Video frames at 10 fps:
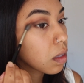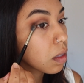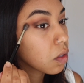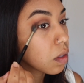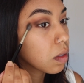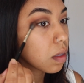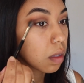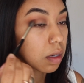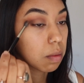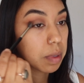Just a
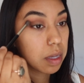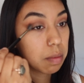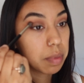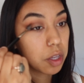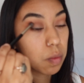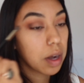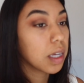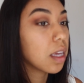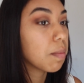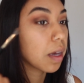little bit, but you want to
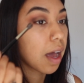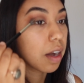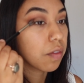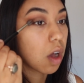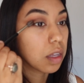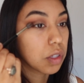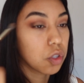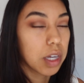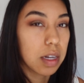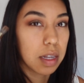keep it kind of
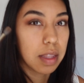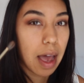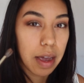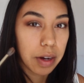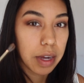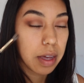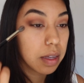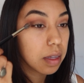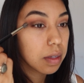concentrated in that area.